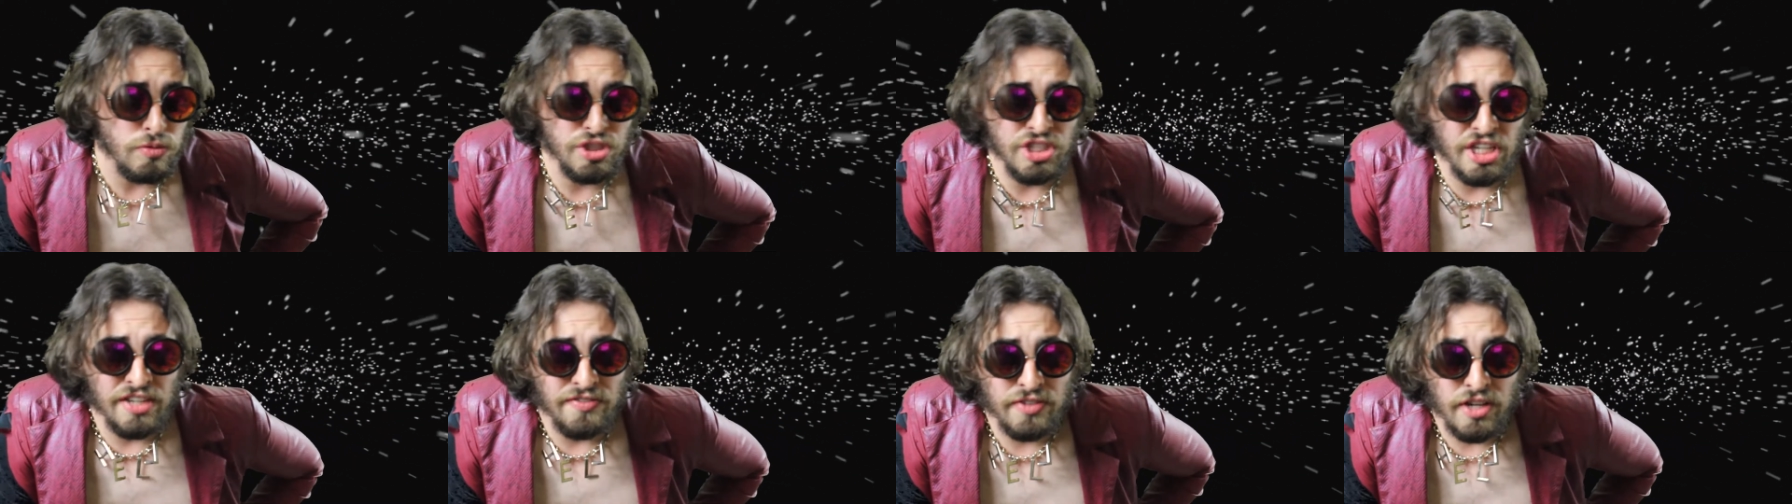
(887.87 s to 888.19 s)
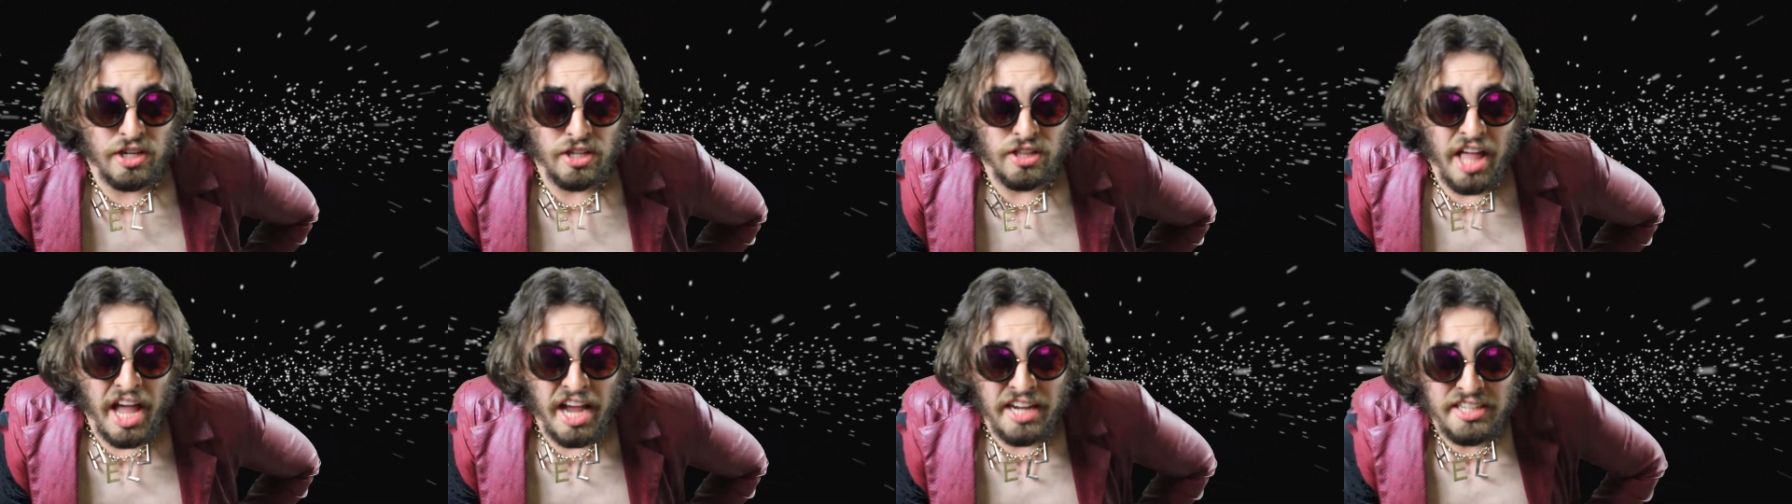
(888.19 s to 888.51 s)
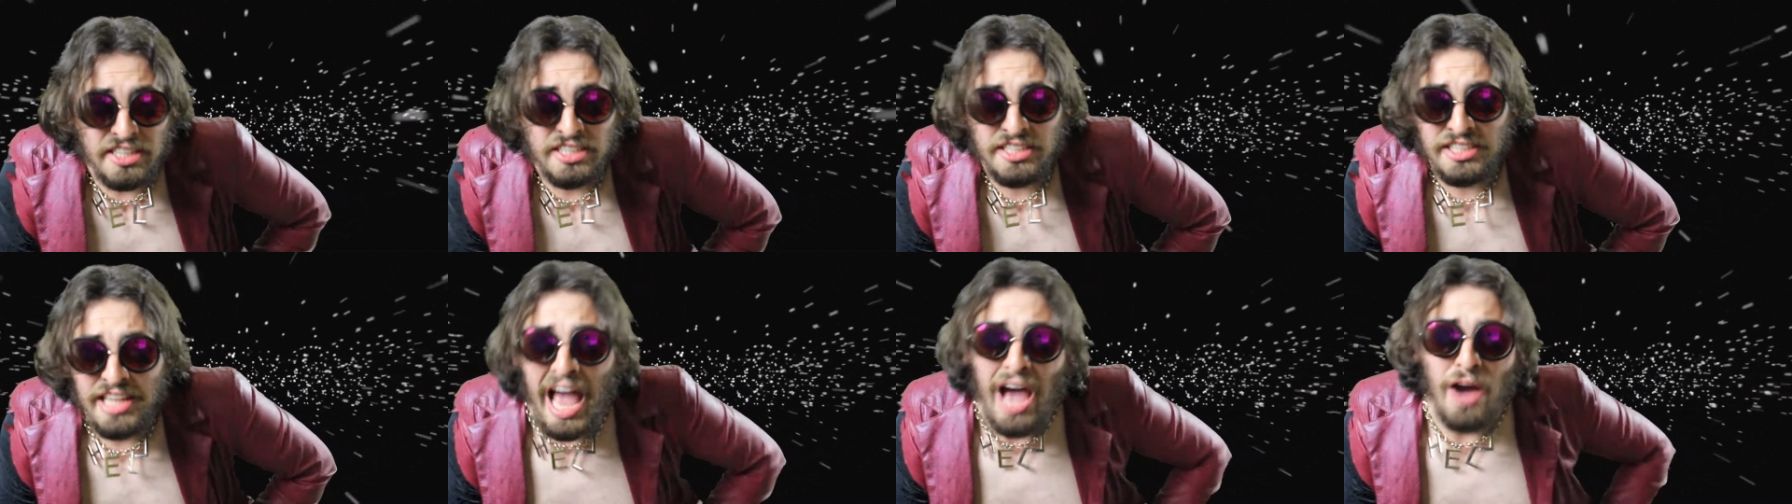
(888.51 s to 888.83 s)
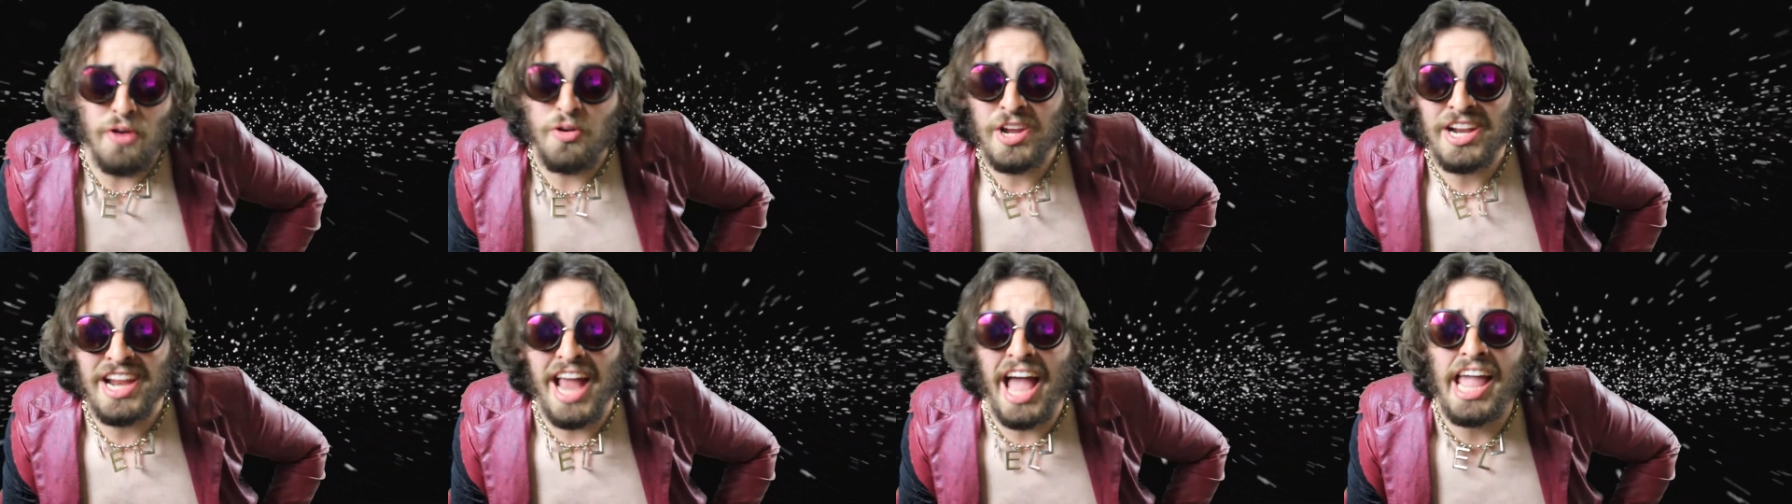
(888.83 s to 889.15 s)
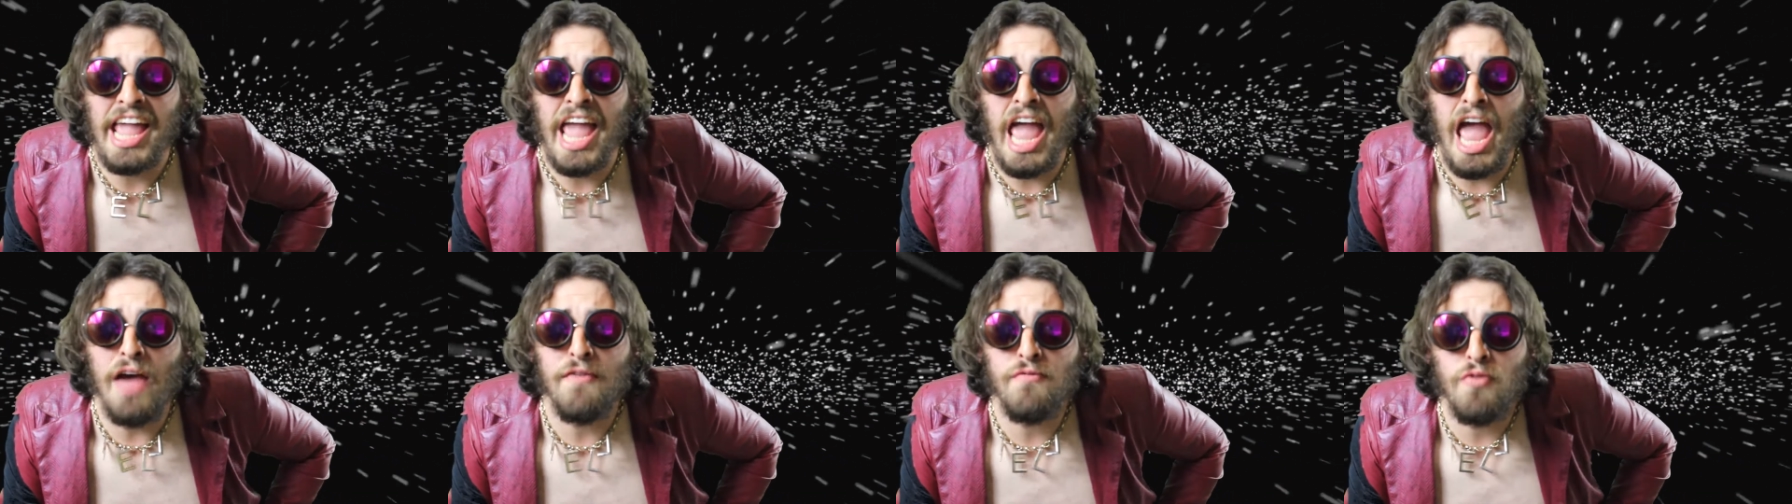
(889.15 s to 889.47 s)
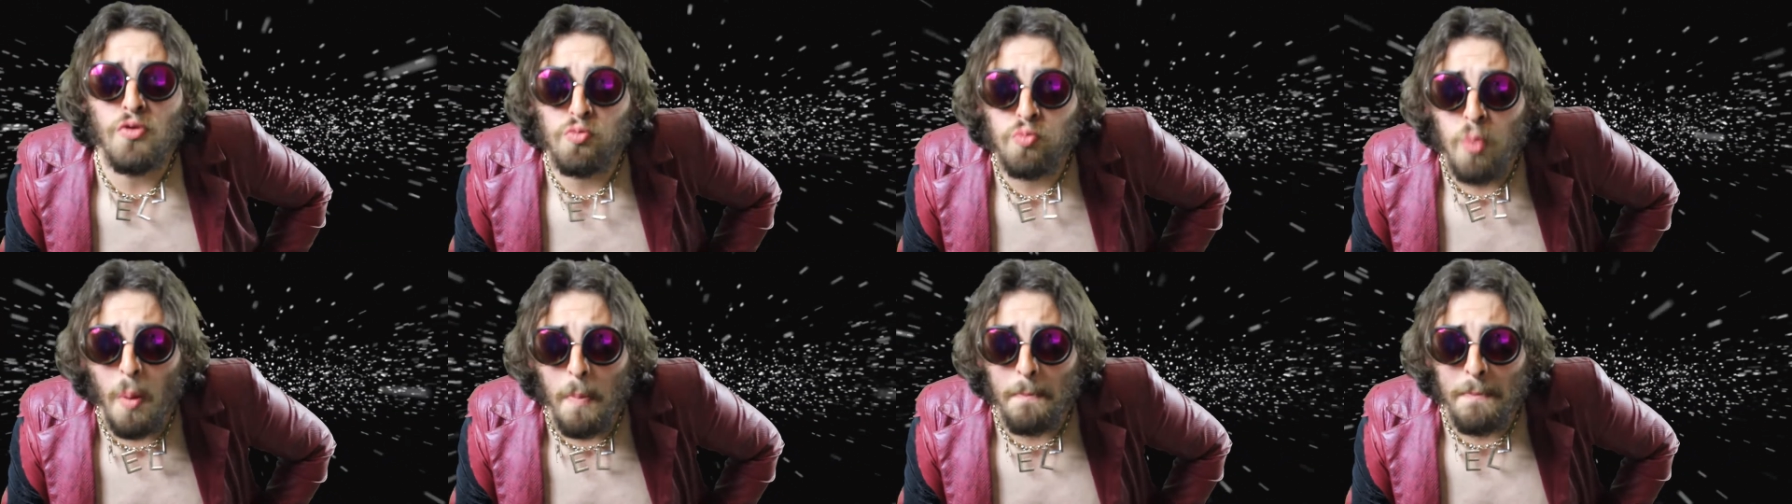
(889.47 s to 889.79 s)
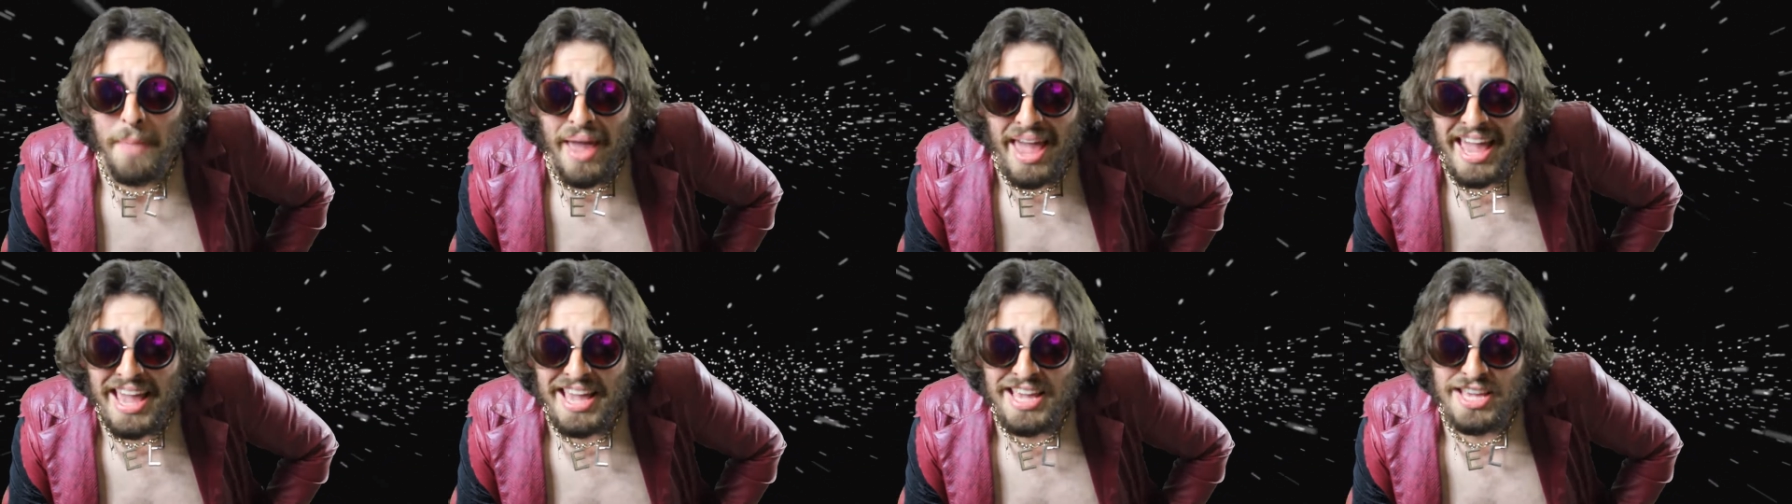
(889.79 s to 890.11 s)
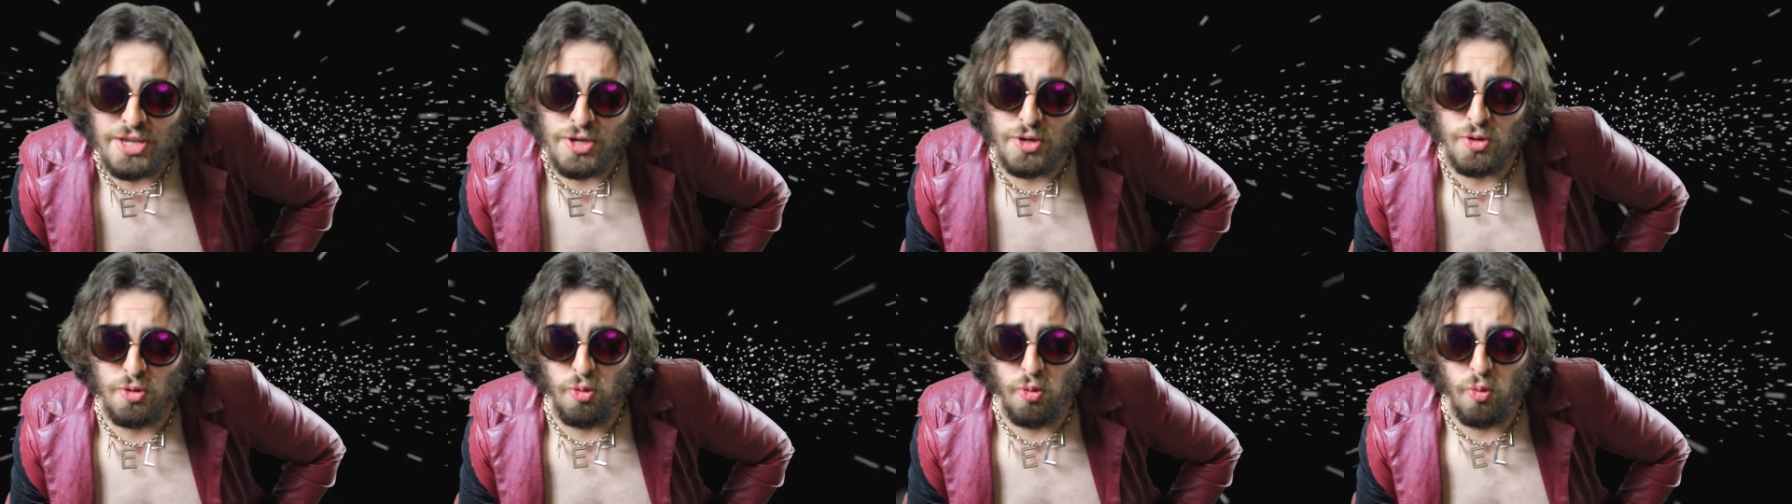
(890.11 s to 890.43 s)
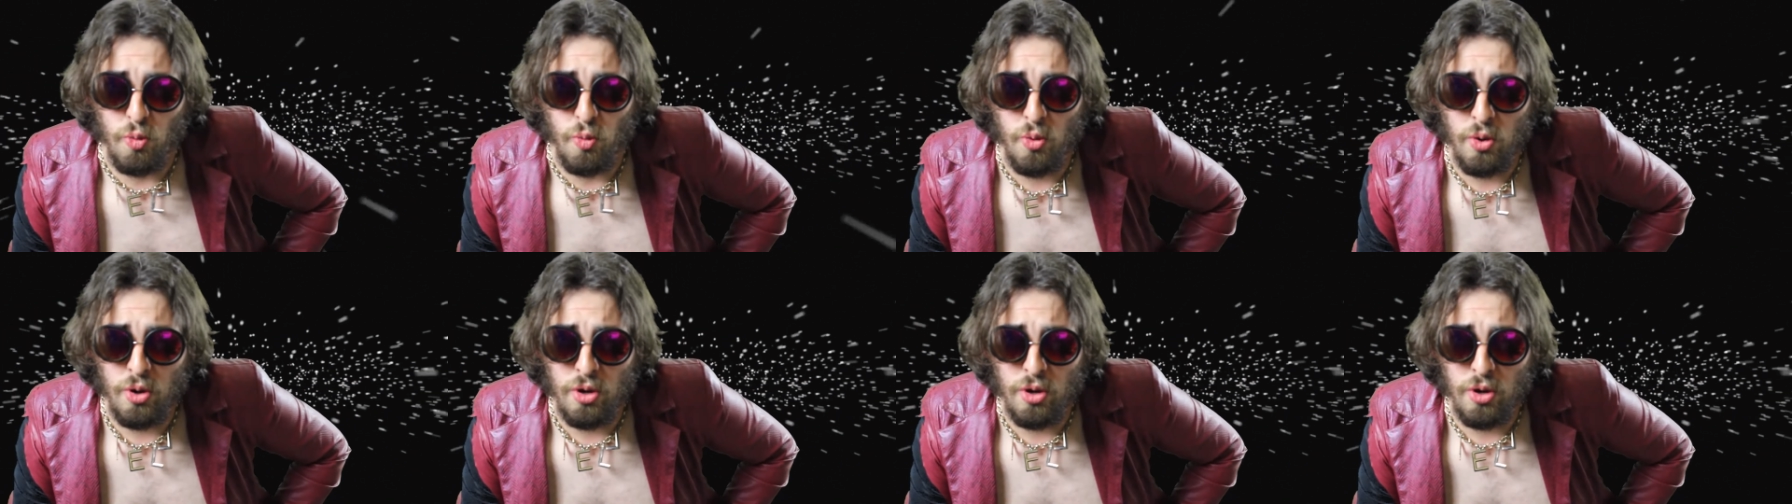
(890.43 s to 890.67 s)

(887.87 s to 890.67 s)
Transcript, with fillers: Jeff Galactus, how can I ever repay you